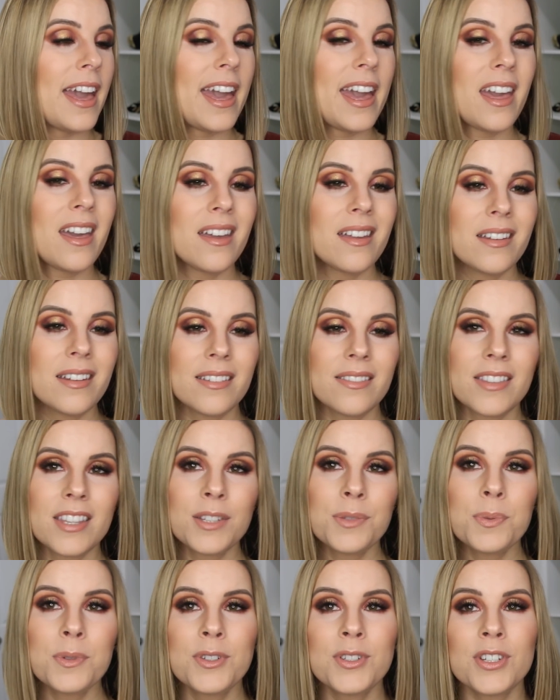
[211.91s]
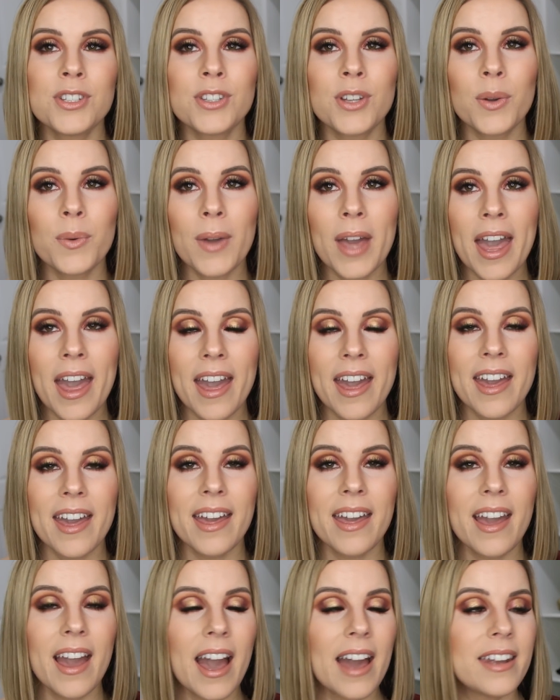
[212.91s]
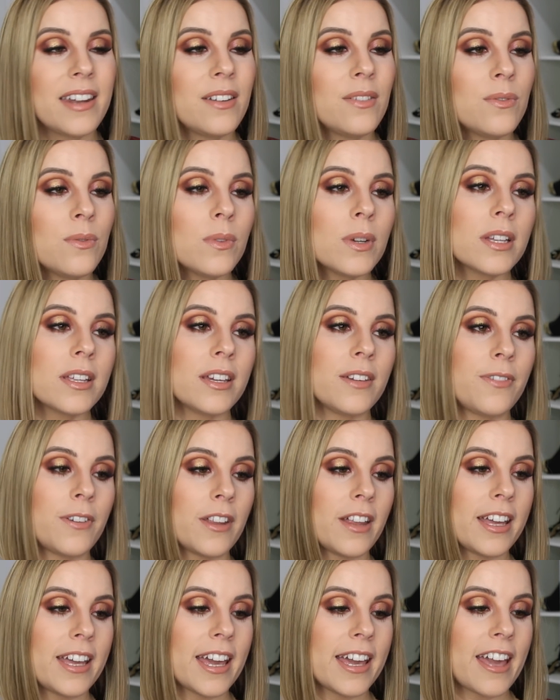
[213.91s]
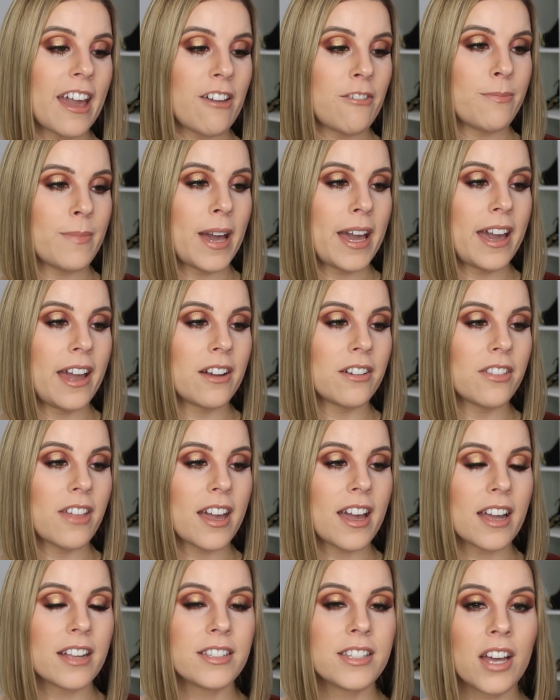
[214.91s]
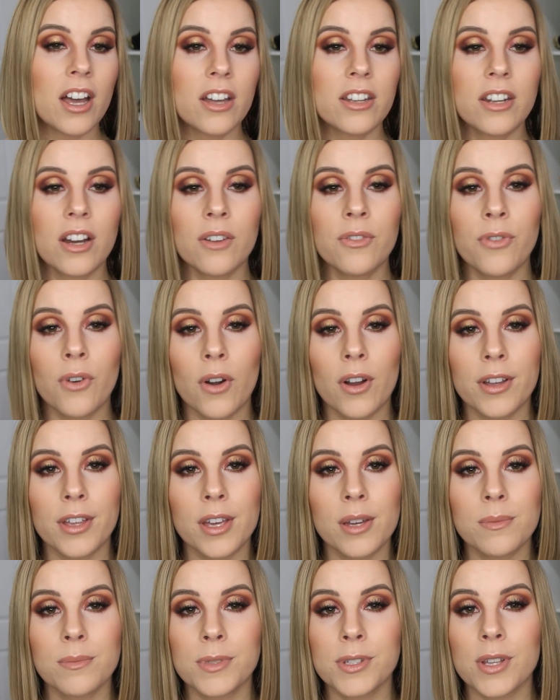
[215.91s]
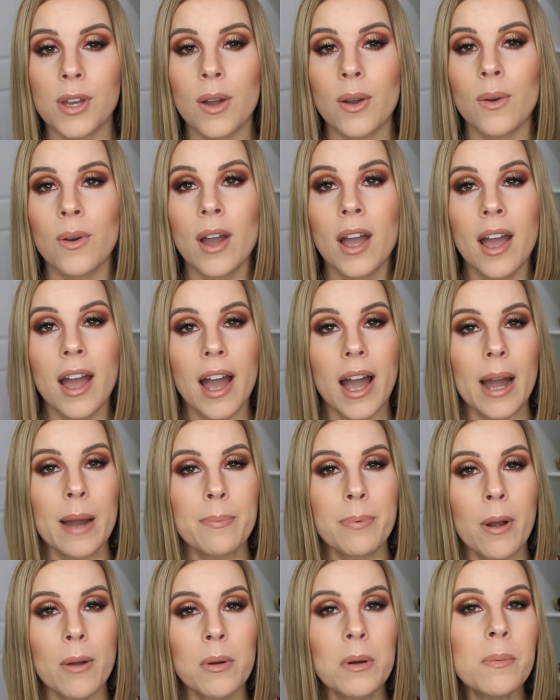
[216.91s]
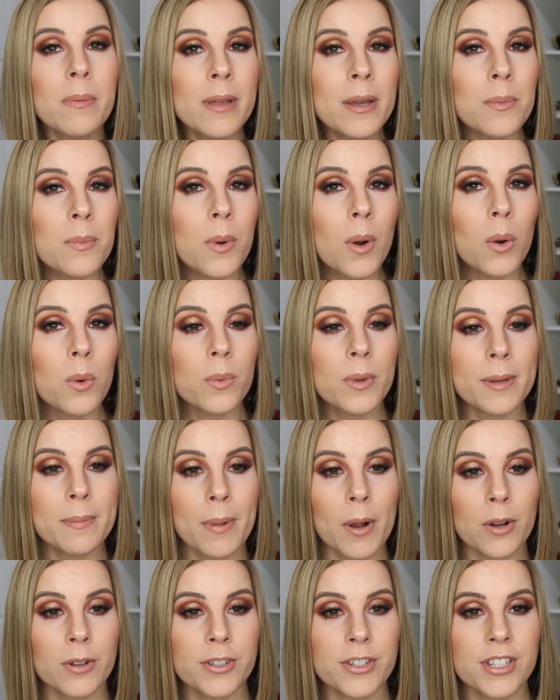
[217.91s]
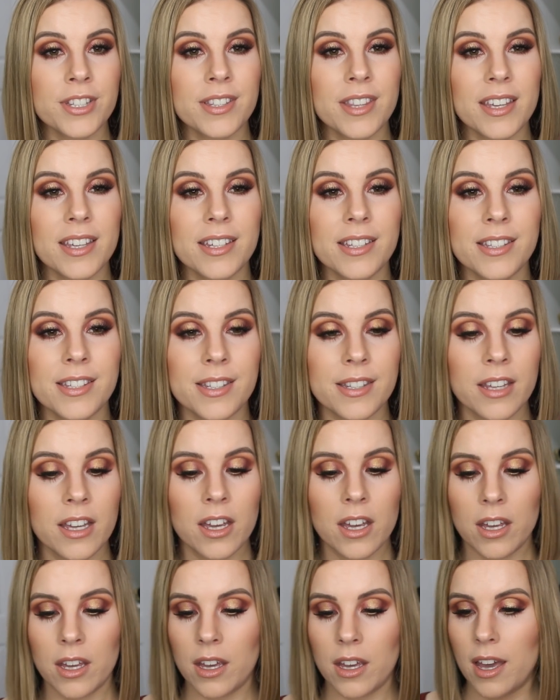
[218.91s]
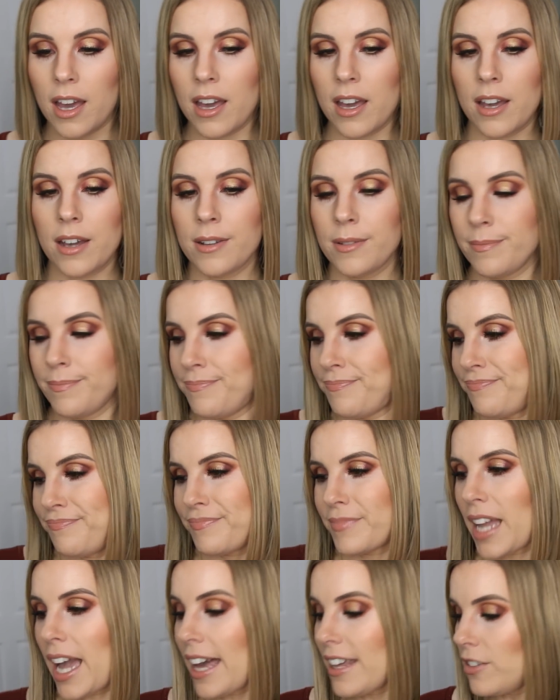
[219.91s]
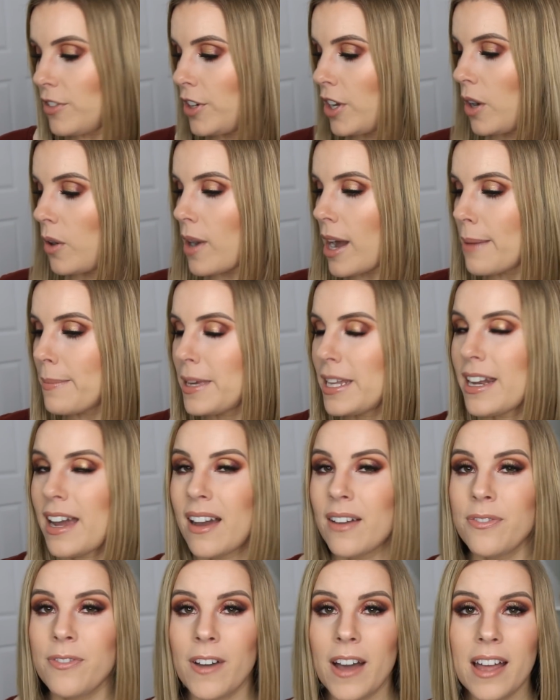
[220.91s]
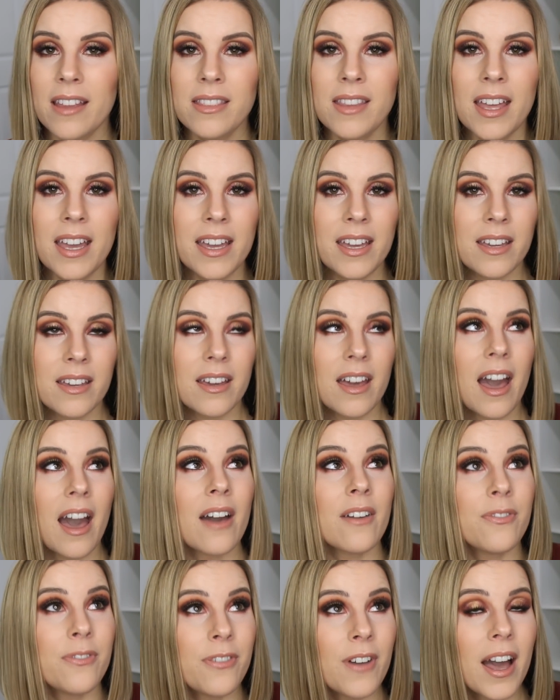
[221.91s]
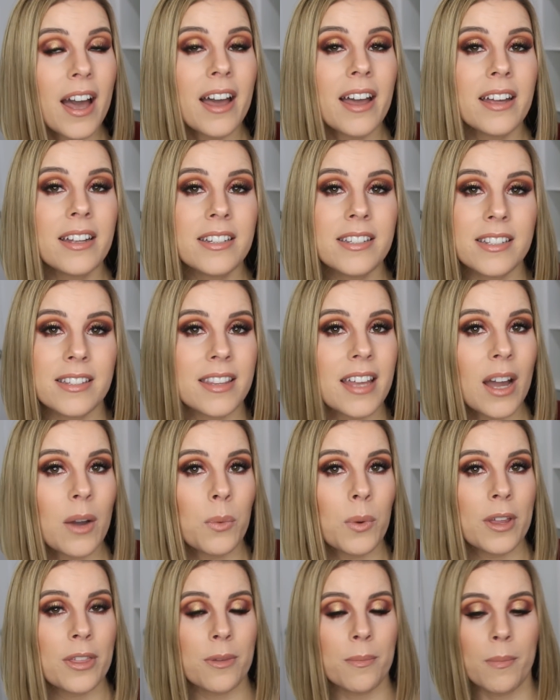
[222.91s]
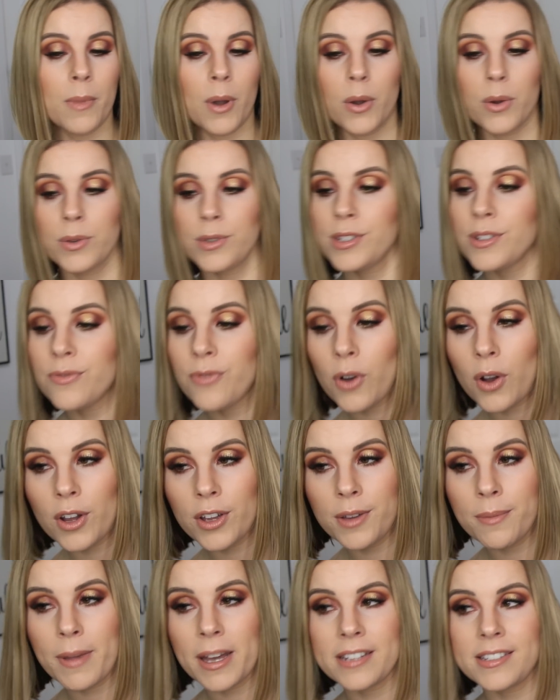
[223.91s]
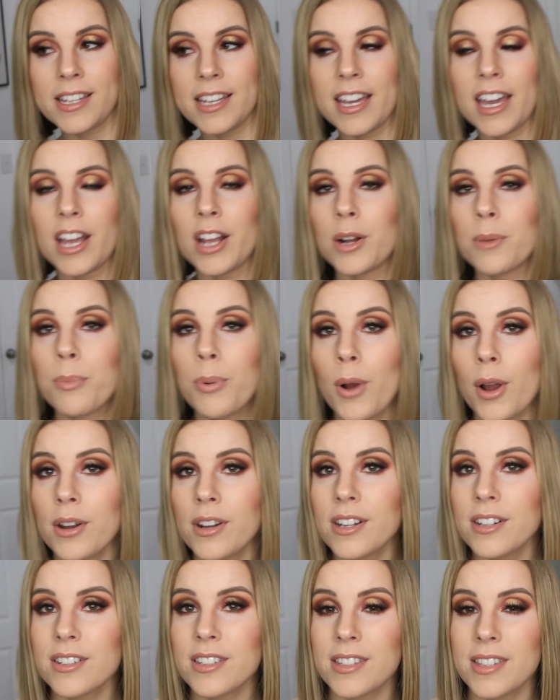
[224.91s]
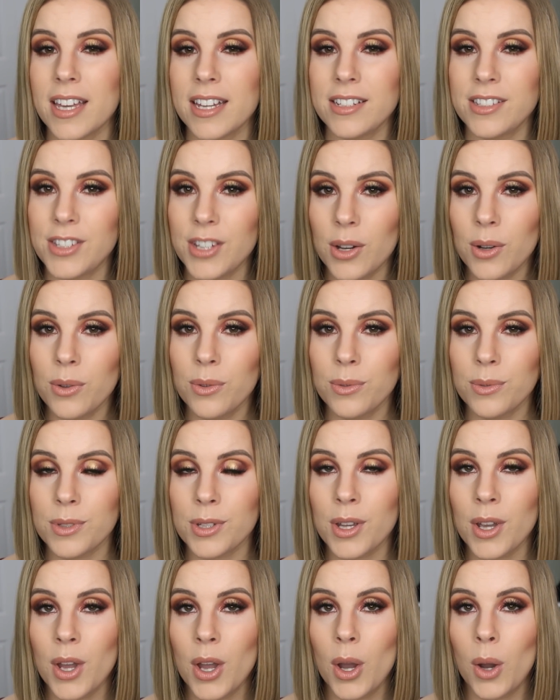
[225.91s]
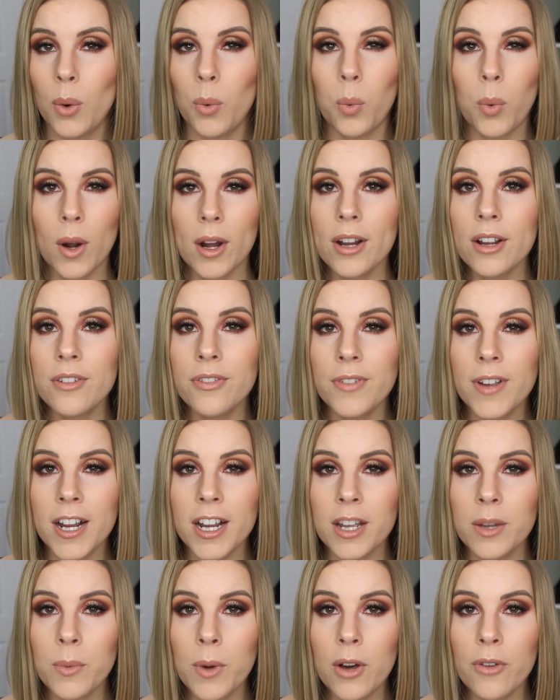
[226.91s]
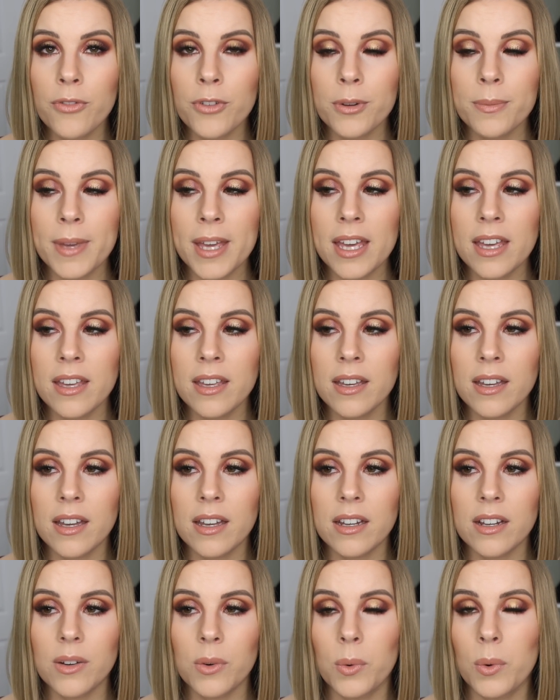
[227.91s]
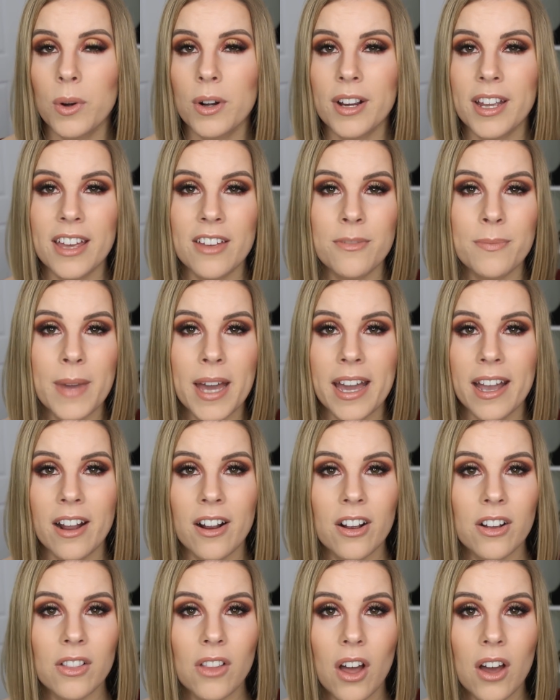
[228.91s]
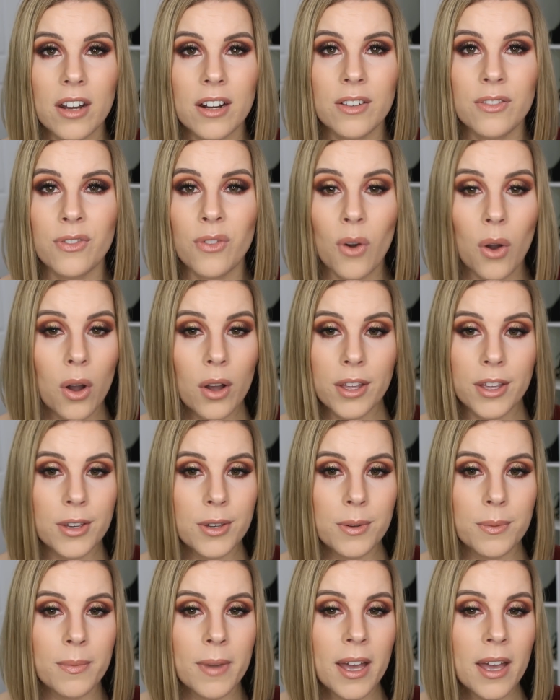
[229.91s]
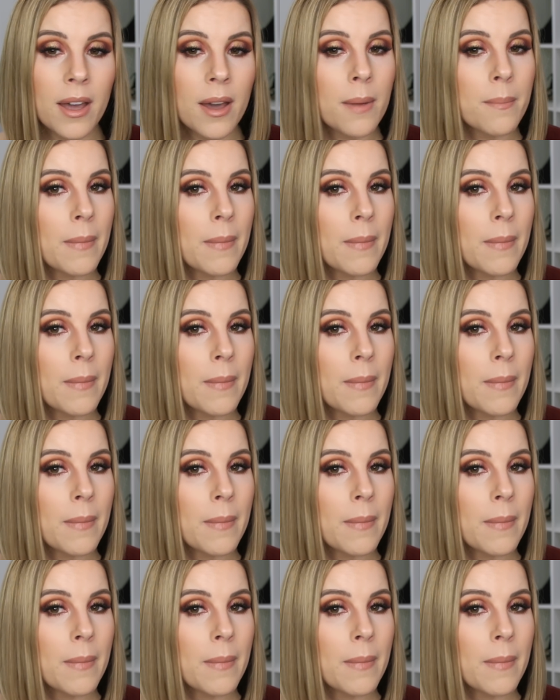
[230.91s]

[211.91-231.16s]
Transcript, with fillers: And this was just okay. I didn't really feel like it gave my hair like a ton of volume. So I probably won't repurchase this um I don't know. I mean, I find like I find that with most volumizing hair products, they don't work very well for me or give my hair a lot of volume.